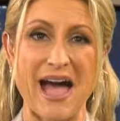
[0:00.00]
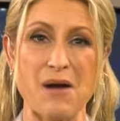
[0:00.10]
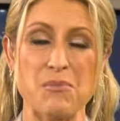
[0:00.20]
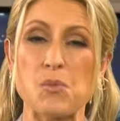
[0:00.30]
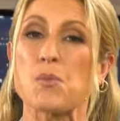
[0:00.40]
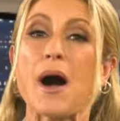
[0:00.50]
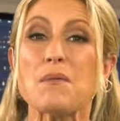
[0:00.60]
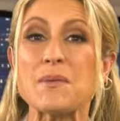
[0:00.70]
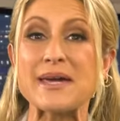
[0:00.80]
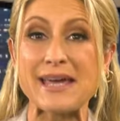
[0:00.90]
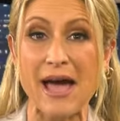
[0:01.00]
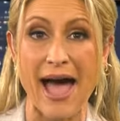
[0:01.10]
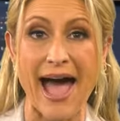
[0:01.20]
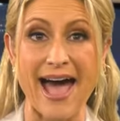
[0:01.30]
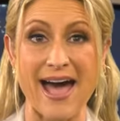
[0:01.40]
Powerball. While we
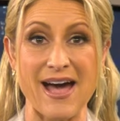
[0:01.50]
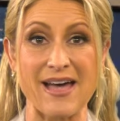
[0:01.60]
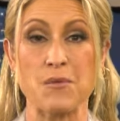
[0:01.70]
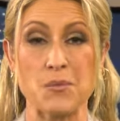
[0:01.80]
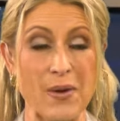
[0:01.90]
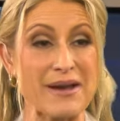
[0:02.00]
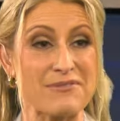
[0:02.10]
wait